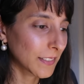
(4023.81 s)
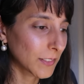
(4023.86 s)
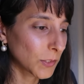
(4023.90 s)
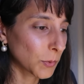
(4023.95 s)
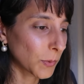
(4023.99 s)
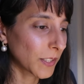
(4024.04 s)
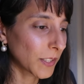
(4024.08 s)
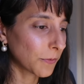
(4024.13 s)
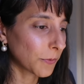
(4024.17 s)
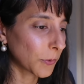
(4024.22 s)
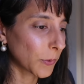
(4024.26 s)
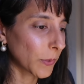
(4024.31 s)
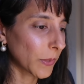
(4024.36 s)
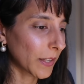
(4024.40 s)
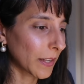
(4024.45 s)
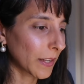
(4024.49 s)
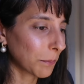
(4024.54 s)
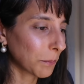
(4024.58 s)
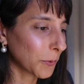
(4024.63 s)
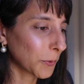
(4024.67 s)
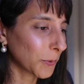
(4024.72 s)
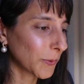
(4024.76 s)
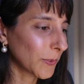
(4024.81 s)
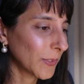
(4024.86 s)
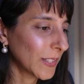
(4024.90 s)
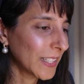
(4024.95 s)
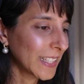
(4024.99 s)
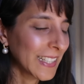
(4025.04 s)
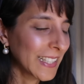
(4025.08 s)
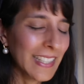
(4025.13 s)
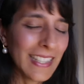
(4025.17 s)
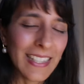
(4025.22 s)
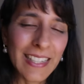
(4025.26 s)
twenty-fourth April.
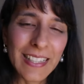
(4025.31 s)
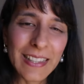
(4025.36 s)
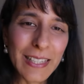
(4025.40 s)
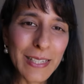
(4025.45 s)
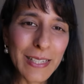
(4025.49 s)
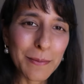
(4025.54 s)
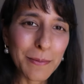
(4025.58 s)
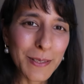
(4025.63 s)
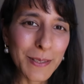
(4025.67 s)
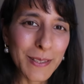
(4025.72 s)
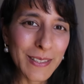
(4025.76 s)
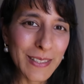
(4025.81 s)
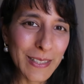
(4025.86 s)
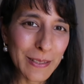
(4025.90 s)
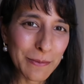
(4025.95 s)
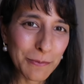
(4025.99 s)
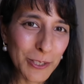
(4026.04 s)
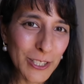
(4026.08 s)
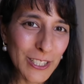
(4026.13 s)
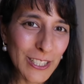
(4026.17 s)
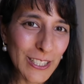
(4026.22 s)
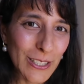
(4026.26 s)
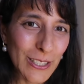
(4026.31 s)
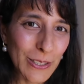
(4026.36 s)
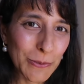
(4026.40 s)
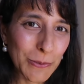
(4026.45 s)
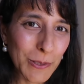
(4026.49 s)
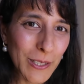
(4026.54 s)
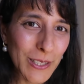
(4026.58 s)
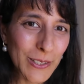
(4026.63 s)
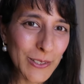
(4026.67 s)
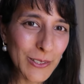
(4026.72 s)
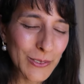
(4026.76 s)
Libra, I'm wishing you
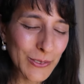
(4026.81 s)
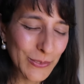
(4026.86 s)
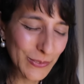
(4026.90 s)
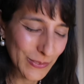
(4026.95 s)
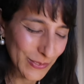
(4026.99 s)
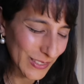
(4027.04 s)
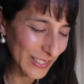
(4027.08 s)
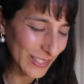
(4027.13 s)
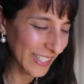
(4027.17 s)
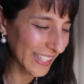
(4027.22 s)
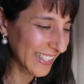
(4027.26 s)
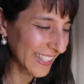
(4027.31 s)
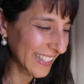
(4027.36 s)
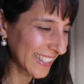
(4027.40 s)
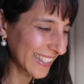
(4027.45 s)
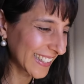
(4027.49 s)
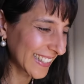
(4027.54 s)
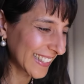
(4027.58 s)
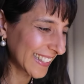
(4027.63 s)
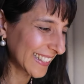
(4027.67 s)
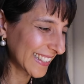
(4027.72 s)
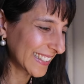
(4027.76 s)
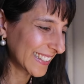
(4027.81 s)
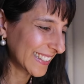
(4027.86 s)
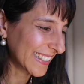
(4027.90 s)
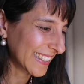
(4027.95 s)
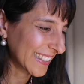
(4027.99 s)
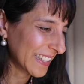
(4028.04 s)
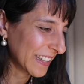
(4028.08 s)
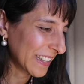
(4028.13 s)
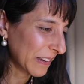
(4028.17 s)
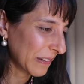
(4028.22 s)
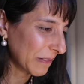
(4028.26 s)
well. Take care.
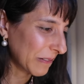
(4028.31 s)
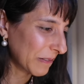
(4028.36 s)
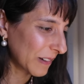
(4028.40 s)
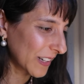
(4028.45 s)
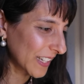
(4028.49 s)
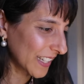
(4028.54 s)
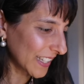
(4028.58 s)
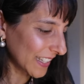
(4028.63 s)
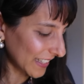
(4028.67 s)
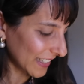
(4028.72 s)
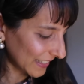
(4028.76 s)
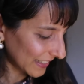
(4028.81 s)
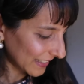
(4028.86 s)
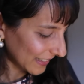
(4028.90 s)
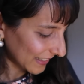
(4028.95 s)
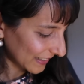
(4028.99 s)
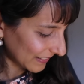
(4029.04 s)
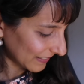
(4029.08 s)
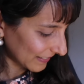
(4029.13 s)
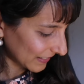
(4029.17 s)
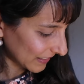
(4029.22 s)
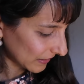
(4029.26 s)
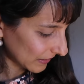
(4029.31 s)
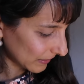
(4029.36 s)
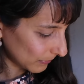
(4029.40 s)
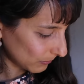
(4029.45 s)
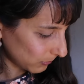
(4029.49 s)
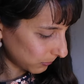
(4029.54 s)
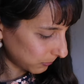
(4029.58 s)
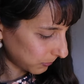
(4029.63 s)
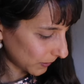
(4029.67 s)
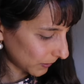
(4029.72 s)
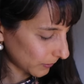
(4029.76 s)
We are now going to
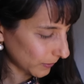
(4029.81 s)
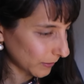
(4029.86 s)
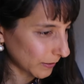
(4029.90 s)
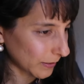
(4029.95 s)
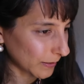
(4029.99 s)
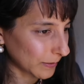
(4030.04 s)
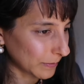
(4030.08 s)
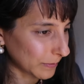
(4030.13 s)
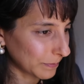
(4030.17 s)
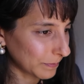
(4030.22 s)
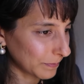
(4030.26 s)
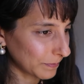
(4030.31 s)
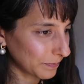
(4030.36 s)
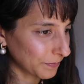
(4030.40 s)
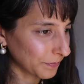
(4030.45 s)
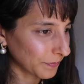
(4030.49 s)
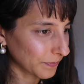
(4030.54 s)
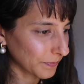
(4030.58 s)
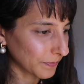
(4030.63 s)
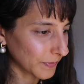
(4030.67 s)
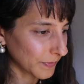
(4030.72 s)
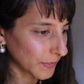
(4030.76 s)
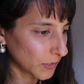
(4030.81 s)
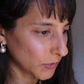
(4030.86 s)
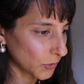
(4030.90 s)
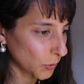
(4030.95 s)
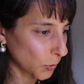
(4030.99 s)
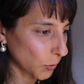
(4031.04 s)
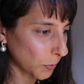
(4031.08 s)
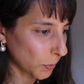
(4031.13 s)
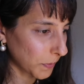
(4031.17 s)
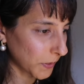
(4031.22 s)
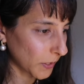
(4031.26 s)
welcome
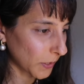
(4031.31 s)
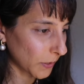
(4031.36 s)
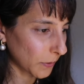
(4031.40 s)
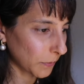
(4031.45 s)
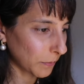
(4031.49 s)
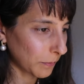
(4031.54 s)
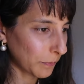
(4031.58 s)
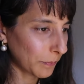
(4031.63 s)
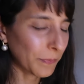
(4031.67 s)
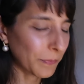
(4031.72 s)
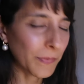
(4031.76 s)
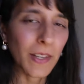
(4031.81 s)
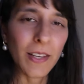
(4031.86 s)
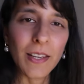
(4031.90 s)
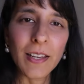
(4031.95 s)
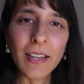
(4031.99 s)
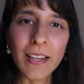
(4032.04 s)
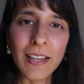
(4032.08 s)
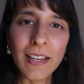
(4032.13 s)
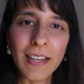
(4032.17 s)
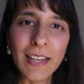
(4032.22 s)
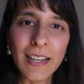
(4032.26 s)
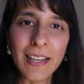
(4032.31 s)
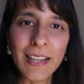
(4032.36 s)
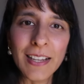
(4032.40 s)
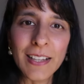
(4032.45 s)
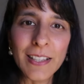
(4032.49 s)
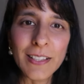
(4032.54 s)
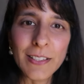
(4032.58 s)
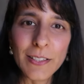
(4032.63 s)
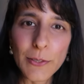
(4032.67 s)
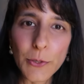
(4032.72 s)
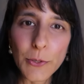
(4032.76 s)
Scorpio.
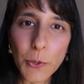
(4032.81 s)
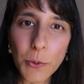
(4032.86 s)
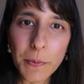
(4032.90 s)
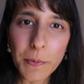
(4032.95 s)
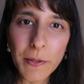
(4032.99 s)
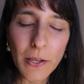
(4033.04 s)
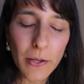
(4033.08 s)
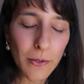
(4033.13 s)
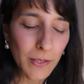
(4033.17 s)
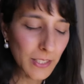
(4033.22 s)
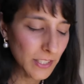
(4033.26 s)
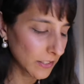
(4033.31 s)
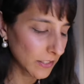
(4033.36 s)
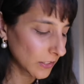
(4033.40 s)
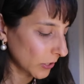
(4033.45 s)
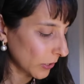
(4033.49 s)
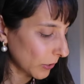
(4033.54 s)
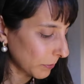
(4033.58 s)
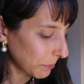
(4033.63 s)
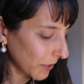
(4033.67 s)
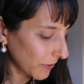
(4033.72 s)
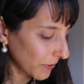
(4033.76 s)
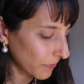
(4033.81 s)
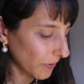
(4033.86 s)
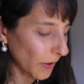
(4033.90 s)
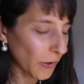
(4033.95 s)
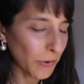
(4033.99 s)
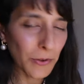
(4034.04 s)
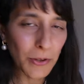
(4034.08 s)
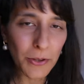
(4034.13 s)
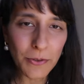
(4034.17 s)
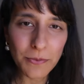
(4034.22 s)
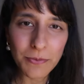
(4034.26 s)
Scorpio, I just turned my
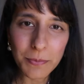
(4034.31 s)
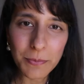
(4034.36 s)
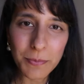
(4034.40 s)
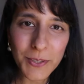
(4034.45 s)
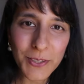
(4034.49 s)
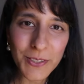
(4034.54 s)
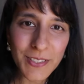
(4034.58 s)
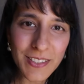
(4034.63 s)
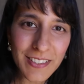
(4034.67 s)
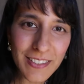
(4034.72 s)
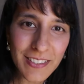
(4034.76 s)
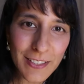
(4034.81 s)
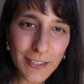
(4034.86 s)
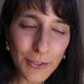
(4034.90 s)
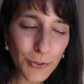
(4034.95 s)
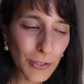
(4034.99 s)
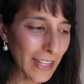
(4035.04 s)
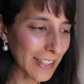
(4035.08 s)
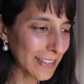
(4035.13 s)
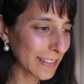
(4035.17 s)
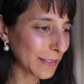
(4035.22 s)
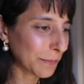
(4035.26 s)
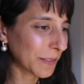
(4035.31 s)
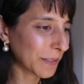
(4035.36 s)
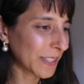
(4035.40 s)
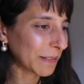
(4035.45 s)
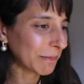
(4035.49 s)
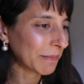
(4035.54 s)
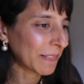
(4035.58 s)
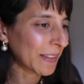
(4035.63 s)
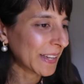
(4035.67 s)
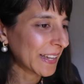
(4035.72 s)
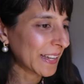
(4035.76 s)
phone over because it's distracting
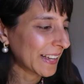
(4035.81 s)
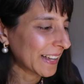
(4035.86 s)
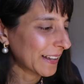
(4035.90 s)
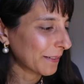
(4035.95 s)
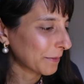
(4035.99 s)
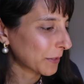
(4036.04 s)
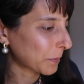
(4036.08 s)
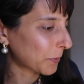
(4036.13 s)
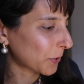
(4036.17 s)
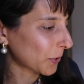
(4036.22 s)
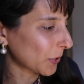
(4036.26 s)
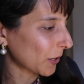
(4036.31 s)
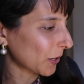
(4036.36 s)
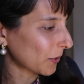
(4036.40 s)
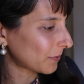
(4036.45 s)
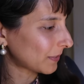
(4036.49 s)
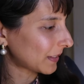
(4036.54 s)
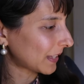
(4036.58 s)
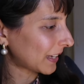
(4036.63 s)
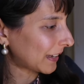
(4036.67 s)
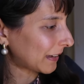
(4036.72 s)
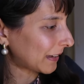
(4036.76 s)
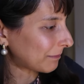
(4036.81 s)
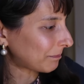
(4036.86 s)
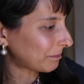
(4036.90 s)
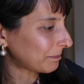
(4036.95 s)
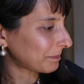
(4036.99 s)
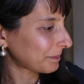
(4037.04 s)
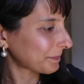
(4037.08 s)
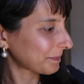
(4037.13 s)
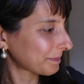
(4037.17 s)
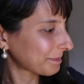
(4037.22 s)
me. I'm going to put it over there.